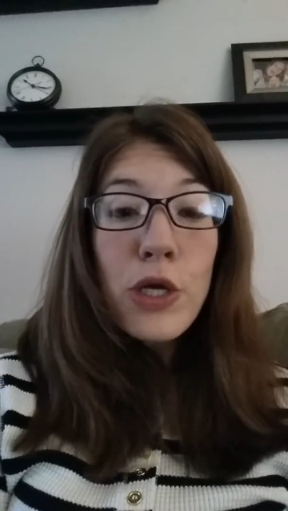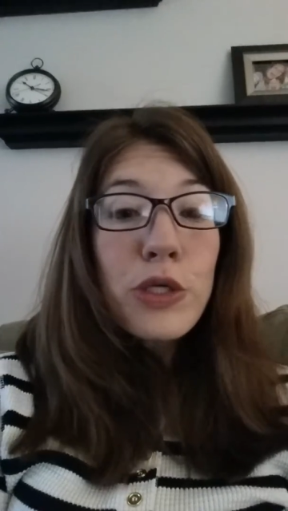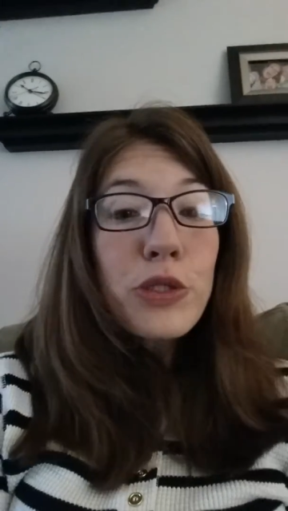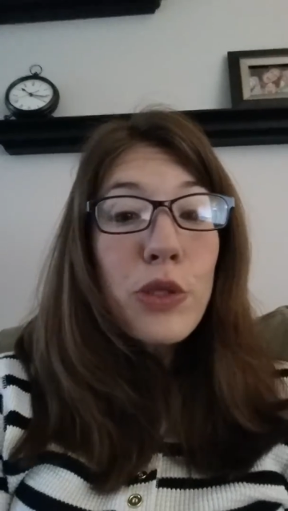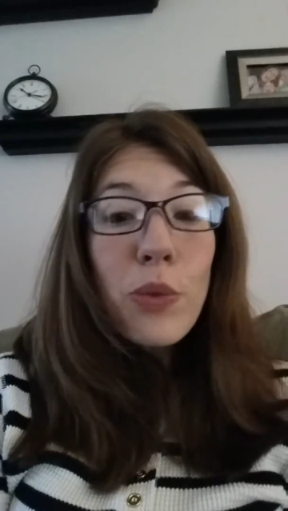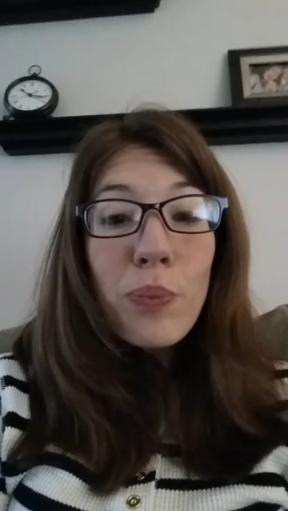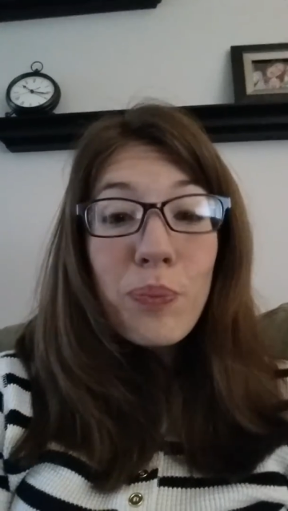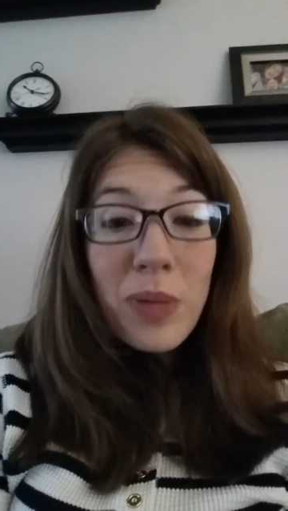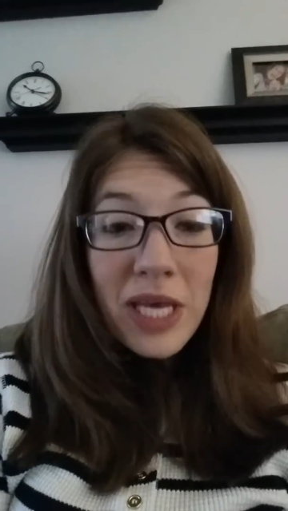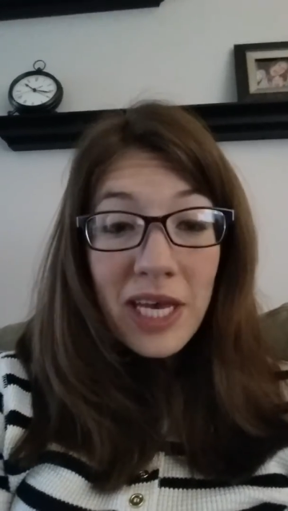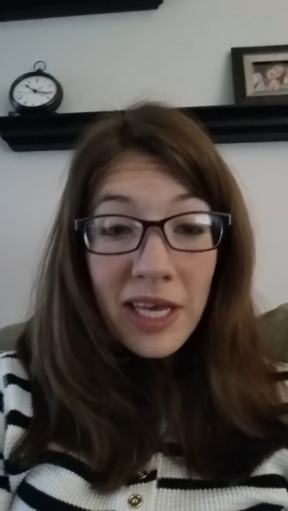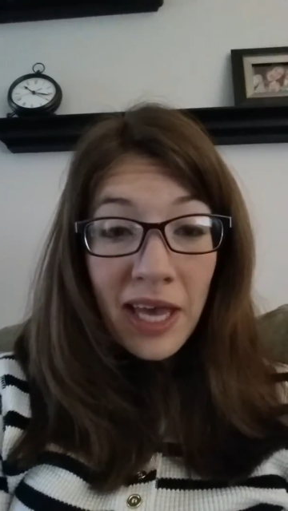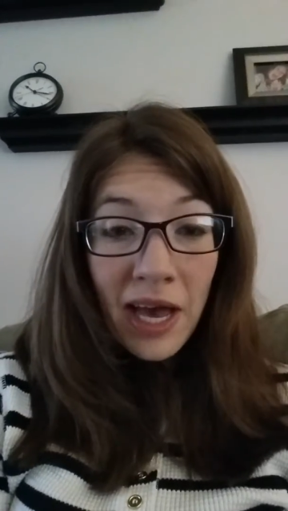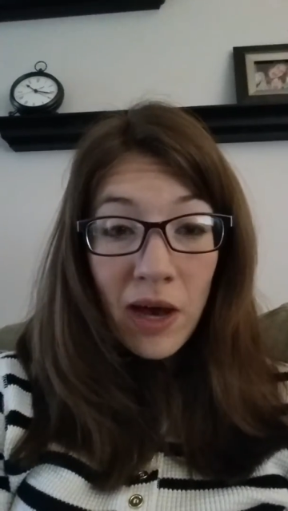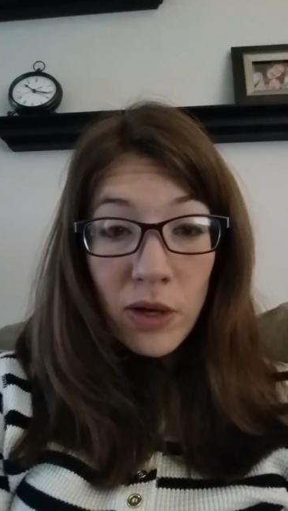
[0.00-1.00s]
So be
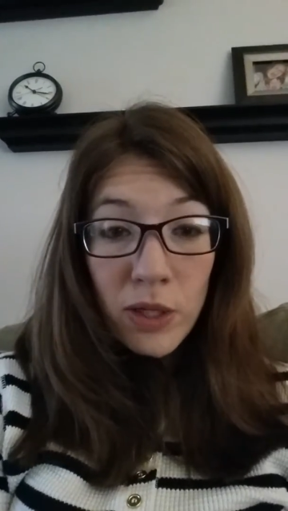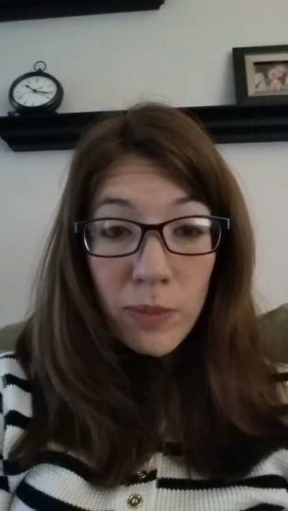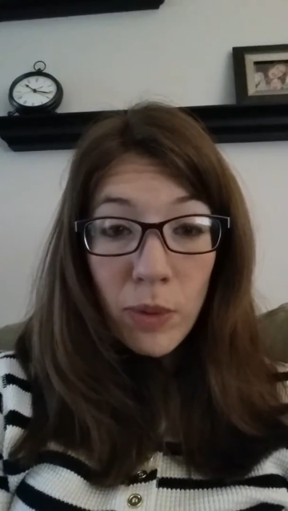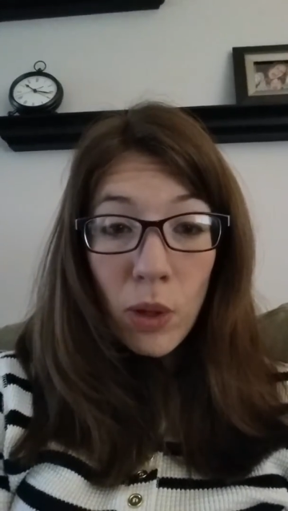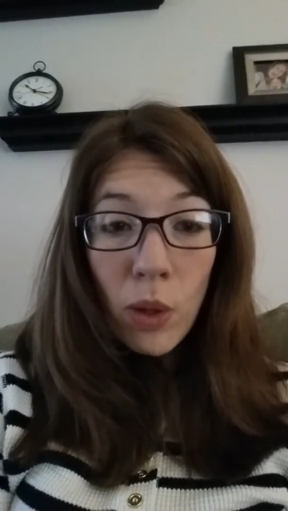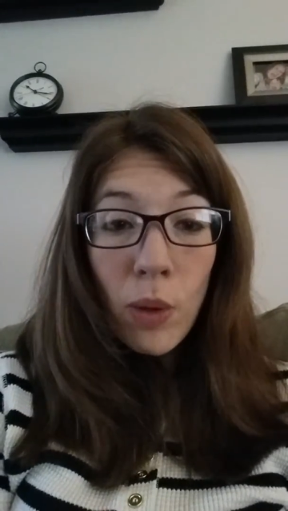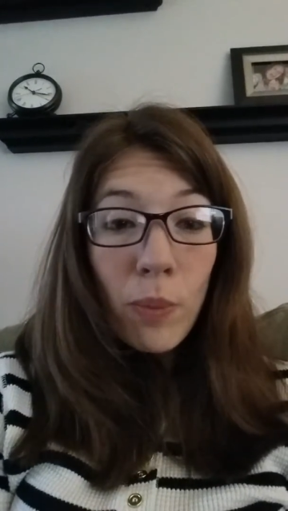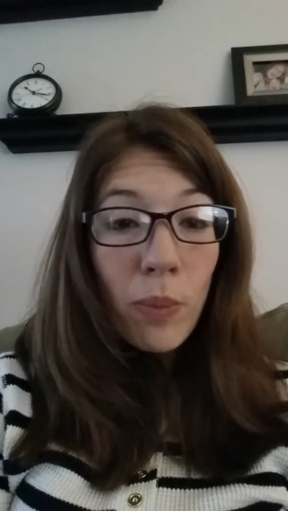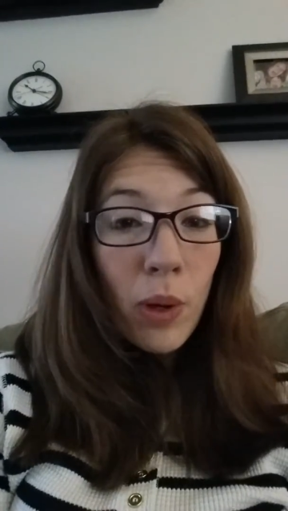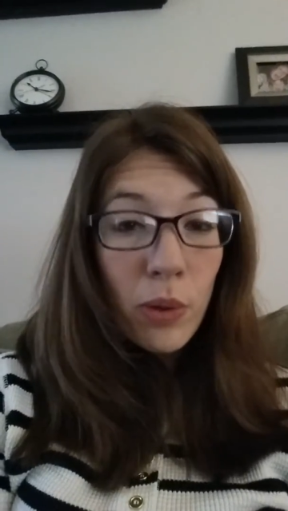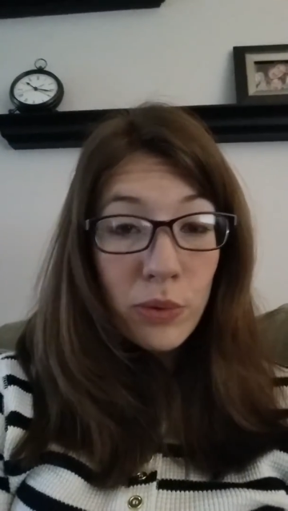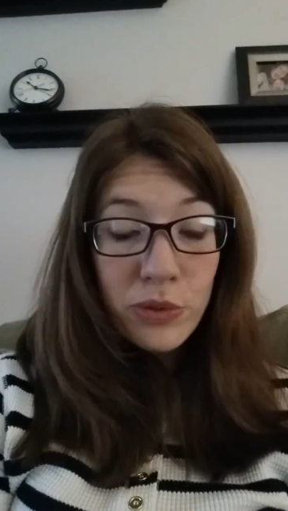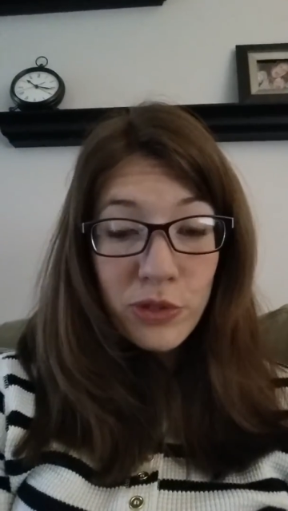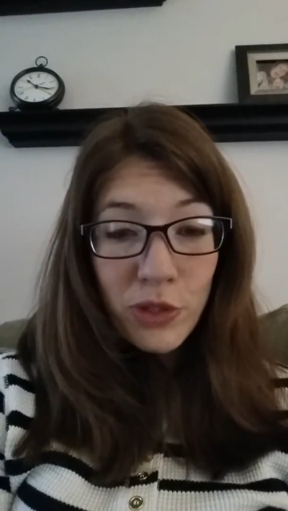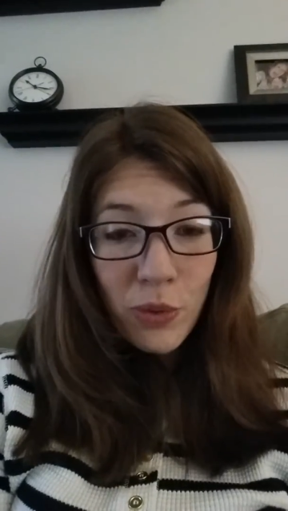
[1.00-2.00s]
accountable,
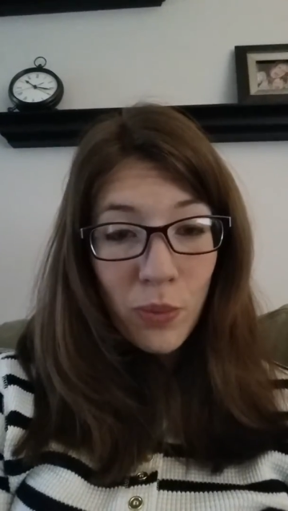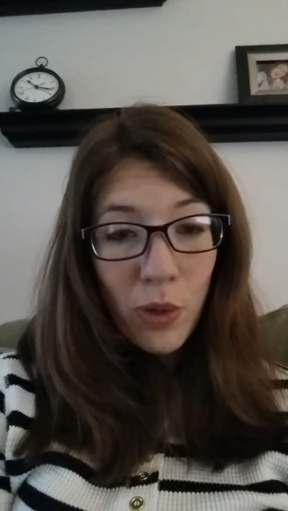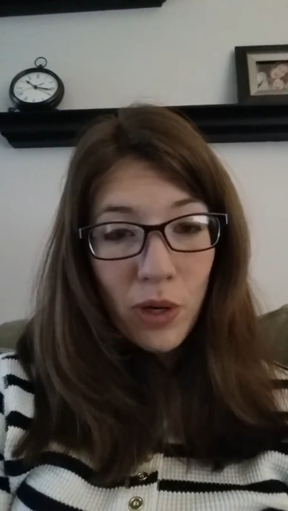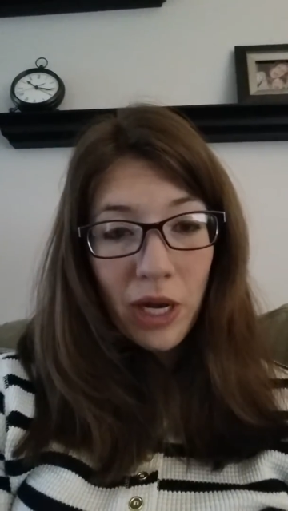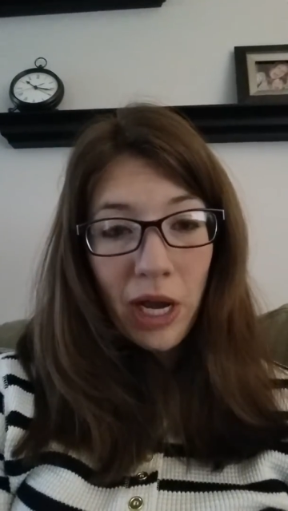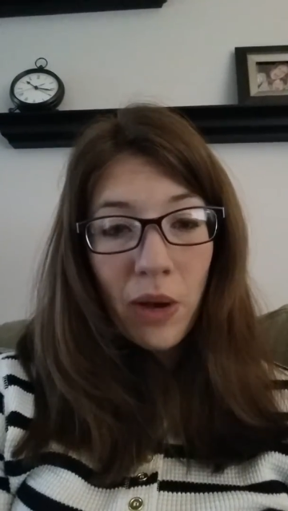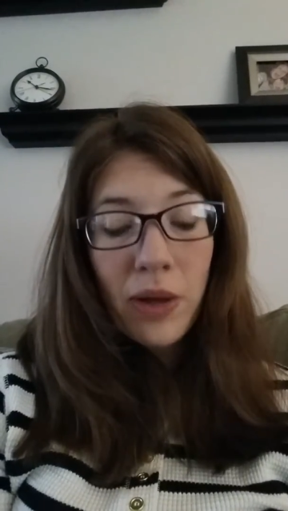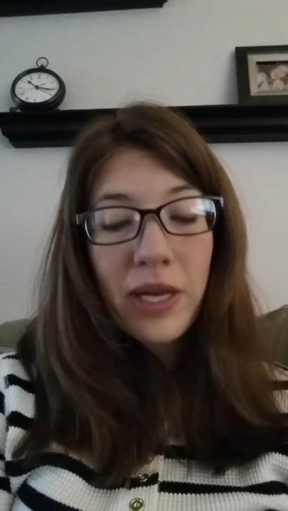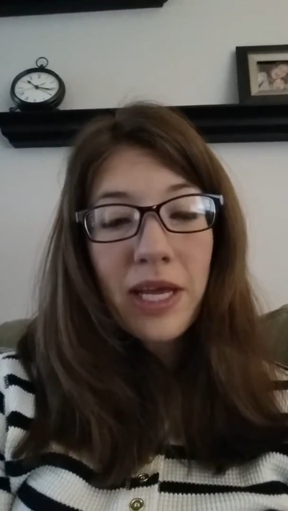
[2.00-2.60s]
post your workout,